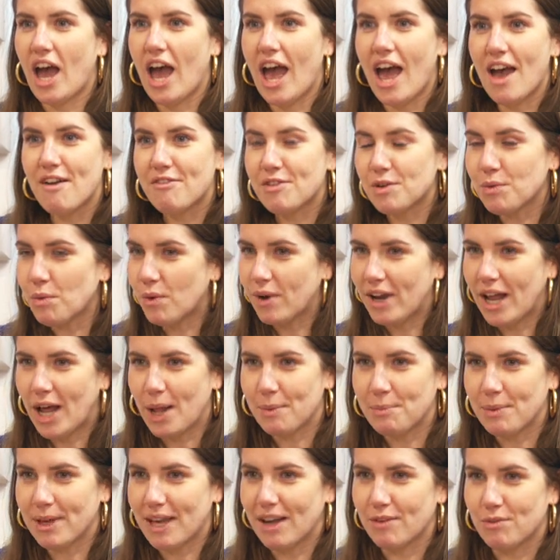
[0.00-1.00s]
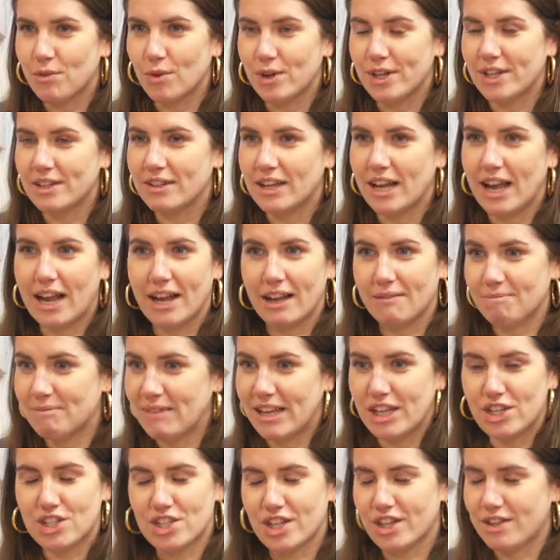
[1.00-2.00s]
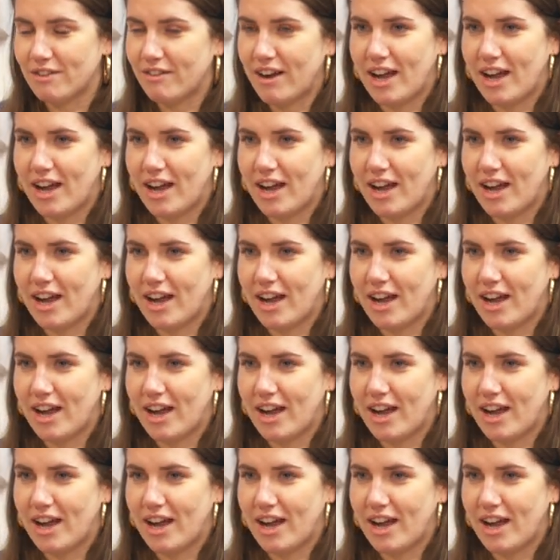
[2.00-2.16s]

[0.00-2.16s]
everyone helping everyone uh, each other